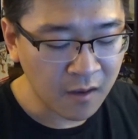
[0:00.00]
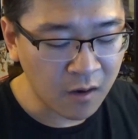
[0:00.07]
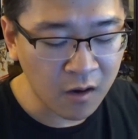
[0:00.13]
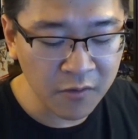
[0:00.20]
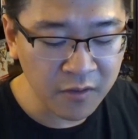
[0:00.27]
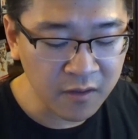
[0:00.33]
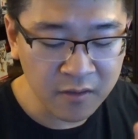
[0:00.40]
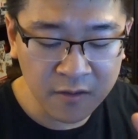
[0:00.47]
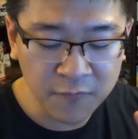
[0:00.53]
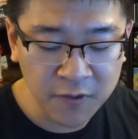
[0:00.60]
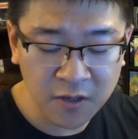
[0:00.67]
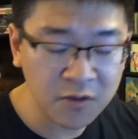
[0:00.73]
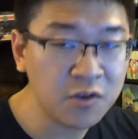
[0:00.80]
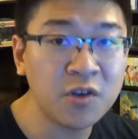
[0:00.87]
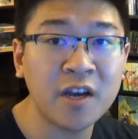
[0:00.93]
all the, the
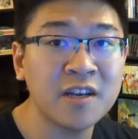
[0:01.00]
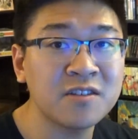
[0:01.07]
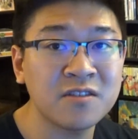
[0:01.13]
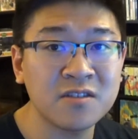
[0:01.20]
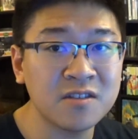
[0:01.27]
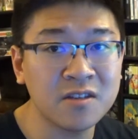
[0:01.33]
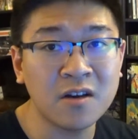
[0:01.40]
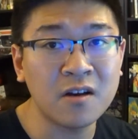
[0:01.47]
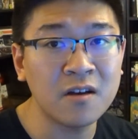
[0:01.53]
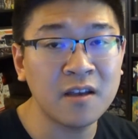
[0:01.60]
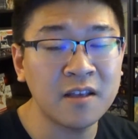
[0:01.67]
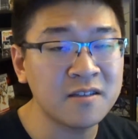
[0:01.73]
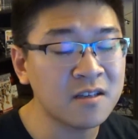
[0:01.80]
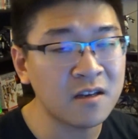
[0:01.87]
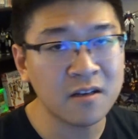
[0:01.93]
video you guys just saw,
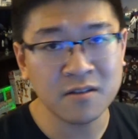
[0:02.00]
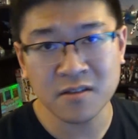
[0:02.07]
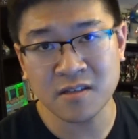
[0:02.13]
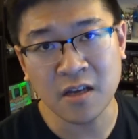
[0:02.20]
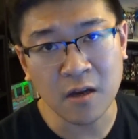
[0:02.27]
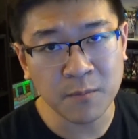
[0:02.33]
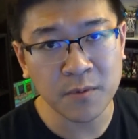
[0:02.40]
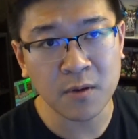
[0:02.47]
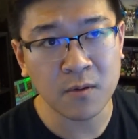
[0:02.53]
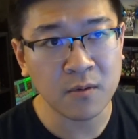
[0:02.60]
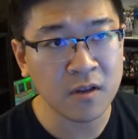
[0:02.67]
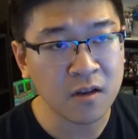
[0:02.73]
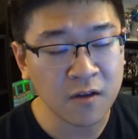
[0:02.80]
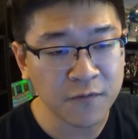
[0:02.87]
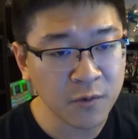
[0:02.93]
it's going to just help you,
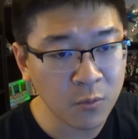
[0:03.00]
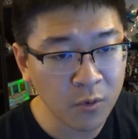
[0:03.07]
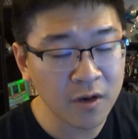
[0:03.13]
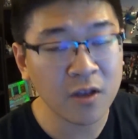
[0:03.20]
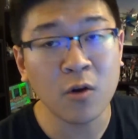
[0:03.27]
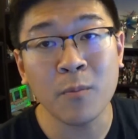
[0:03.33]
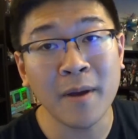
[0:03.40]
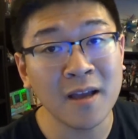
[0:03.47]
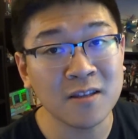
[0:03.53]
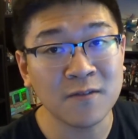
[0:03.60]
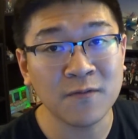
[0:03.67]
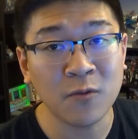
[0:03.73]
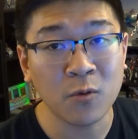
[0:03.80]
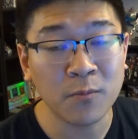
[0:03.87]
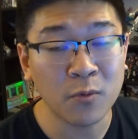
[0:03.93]
you know, if you want to go back to
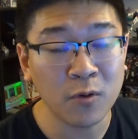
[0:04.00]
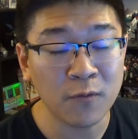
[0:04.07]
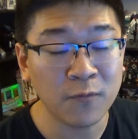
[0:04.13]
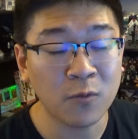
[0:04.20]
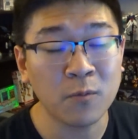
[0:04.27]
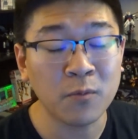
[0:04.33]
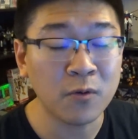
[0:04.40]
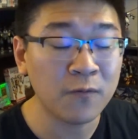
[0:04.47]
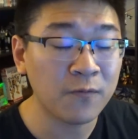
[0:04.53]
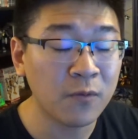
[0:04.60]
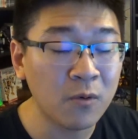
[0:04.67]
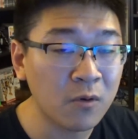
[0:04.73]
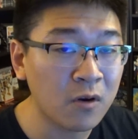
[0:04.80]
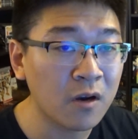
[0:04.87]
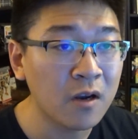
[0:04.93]

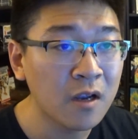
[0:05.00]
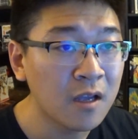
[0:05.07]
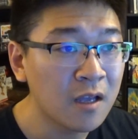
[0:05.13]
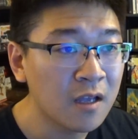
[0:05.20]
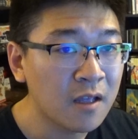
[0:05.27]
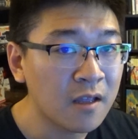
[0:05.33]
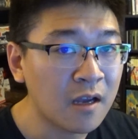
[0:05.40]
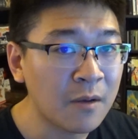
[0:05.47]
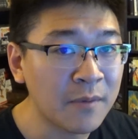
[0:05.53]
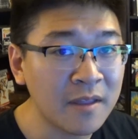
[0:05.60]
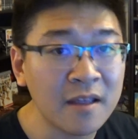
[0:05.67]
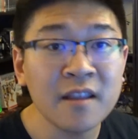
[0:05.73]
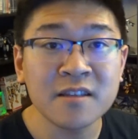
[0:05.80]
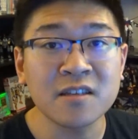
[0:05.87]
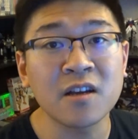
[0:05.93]
4.4.4, I
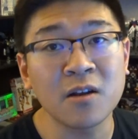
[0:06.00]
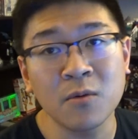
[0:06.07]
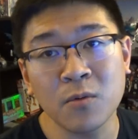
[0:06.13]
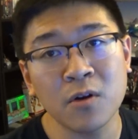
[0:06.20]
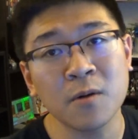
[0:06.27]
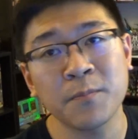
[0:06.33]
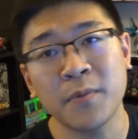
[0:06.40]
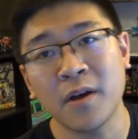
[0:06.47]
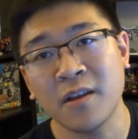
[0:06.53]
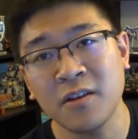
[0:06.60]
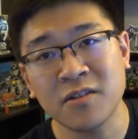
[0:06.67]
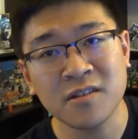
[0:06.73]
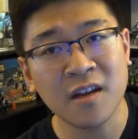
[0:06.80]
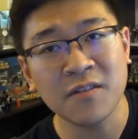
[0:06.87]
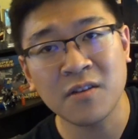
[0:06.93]
mean, it's going to work, but
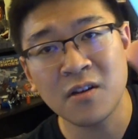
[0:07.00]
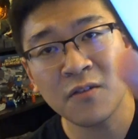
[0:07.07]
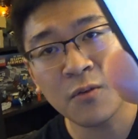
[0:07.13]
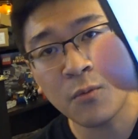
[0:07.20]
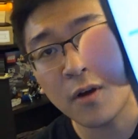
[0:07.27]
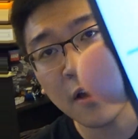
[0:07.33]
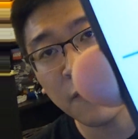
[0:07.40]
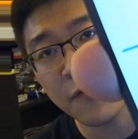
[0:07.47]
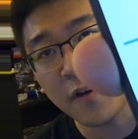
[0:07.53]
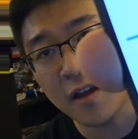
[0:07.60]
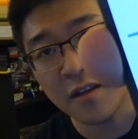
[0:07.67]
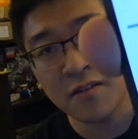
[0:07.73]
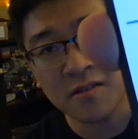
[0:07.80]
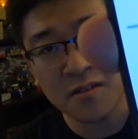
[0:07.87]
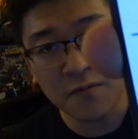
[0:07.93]
you just kind of turn off the
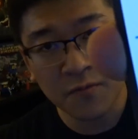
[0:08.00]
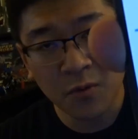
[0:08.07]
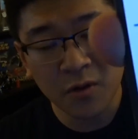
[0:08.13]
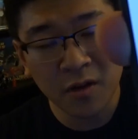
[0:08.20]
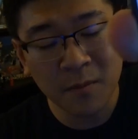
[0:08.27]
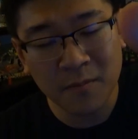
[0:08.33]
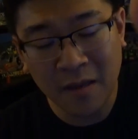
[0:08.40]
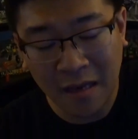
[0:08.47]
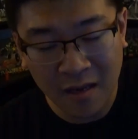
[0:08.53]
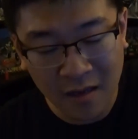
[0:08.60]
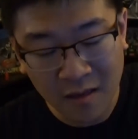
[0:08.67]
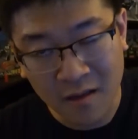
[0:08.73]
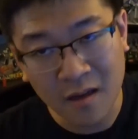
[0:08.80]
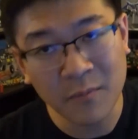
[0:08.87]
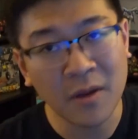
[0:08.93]
Wi-Fi and just avoid
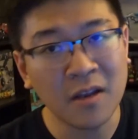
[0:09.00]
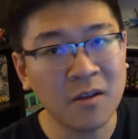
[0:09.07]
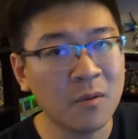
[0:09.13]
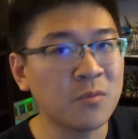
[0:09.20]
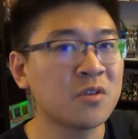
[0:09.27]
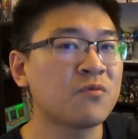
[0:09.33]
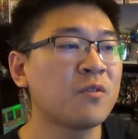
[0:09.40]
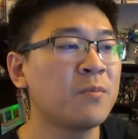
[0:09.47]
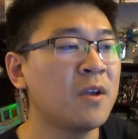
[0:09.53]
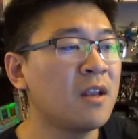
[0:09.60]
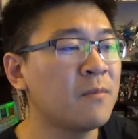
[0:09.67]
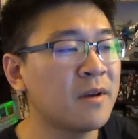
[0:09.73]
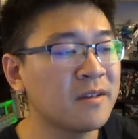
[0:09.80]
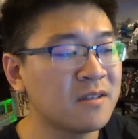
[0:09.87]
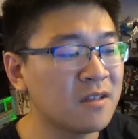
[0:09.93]
updating. I mean, I know I'm just
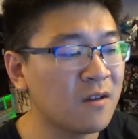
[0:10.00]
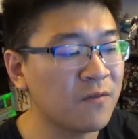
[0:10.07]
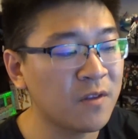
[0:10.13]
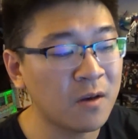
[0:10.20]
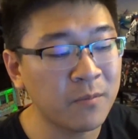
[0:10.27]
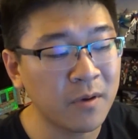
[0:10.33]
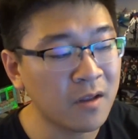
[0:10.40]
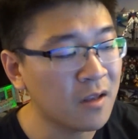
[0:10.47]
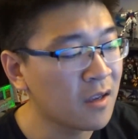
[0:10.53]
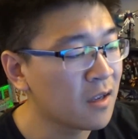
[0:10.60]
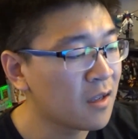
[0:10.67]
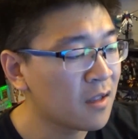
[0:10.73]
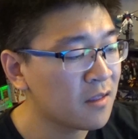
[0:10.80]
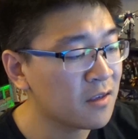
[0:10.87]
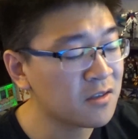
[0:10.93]
repeating myself there, but
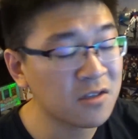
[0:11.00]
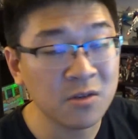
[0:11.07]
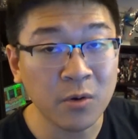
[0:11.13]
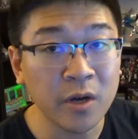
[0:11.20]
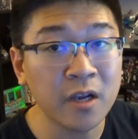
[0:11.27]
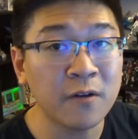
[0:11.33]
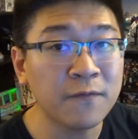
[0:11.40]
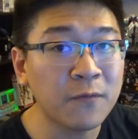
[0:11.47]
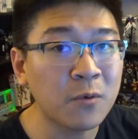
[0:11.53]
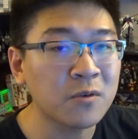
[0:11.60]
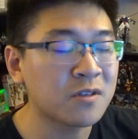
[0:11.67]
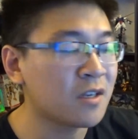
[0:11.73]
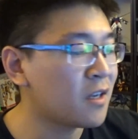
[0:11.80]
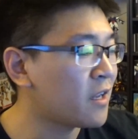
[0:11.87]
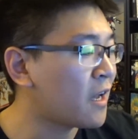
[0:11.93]
this is quite
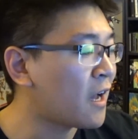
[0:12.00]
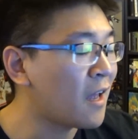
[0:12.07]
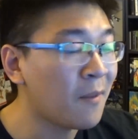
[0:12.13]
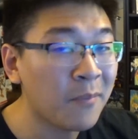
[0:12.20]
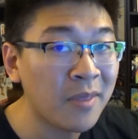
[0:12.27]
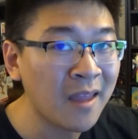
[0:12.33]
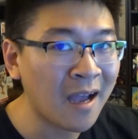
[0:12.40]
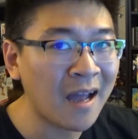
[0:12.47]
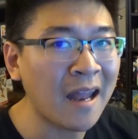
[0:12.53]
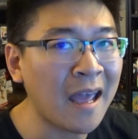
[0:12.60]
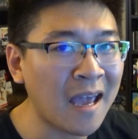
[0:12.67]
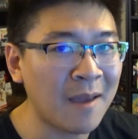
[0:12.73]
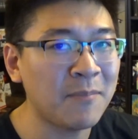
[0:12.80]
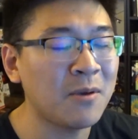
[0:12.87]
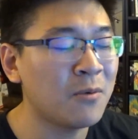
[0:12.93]
unfortunate. I am not
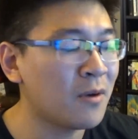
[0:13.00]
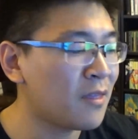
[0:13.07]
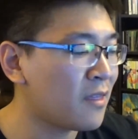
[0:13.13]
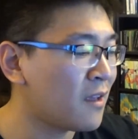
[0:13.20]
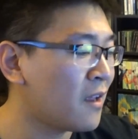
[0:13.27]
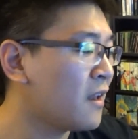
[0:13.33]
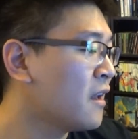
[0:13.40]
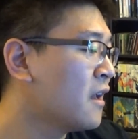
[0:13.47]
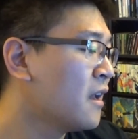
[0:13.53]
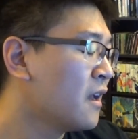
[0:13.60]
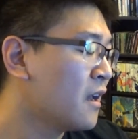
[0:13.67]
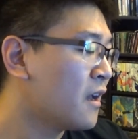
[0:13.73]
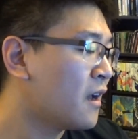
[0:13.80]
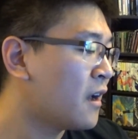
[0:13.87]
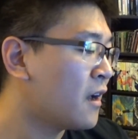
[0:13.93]
happy with it.
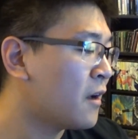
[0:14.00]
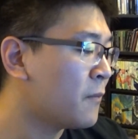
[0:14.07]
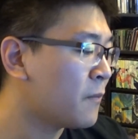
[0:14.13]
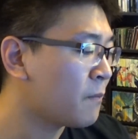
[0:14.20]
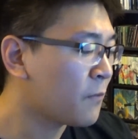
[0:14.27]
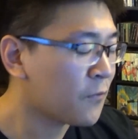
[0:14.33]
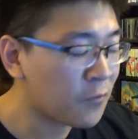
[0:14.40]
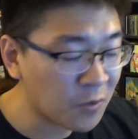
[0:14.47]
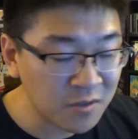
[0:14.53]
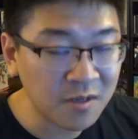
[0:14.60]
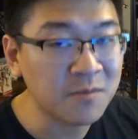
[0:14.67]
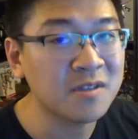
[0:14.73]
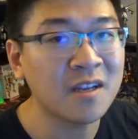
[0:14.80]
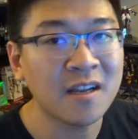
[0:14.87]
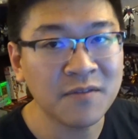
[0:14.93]
Um,
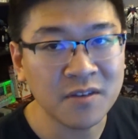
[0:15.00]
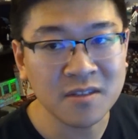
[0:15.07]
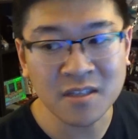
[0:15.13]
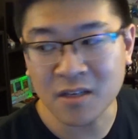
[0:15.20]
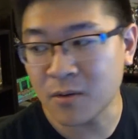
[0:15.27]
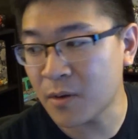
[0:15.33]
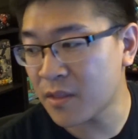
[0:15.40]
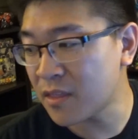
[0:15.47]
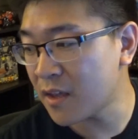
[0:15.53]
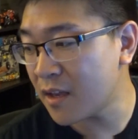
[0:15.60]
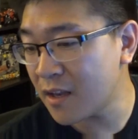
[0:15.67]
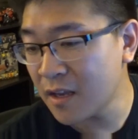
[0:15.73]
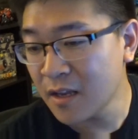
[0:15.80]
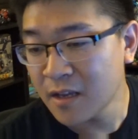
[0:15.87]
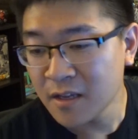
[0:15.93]
unfortunately, I'm just going to have to deal with
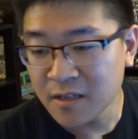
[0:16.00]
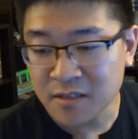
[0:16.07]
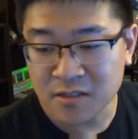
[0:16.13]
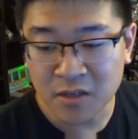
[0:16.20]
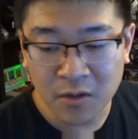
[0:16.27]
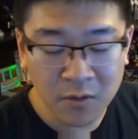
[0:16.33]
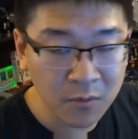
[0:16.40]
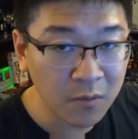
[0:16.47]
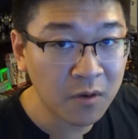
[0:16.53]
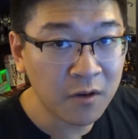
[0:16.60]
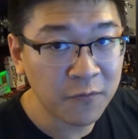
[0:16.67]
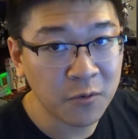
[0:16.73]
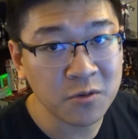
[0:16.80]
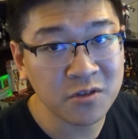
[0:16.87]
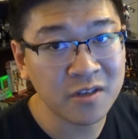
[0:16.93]
it. So,
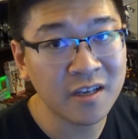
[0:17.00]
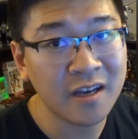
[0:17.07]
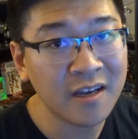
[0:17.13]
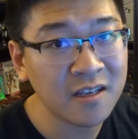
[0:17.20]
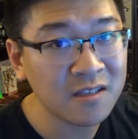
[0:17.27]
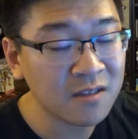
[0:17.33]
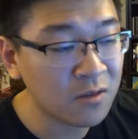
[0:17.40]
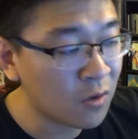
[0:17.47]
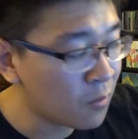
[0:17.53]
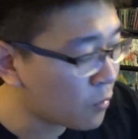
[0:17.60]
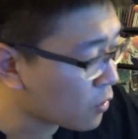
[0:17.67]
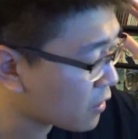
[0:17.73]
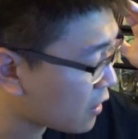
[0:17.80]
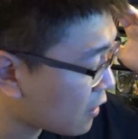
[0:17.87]
unfortunately, guys, no more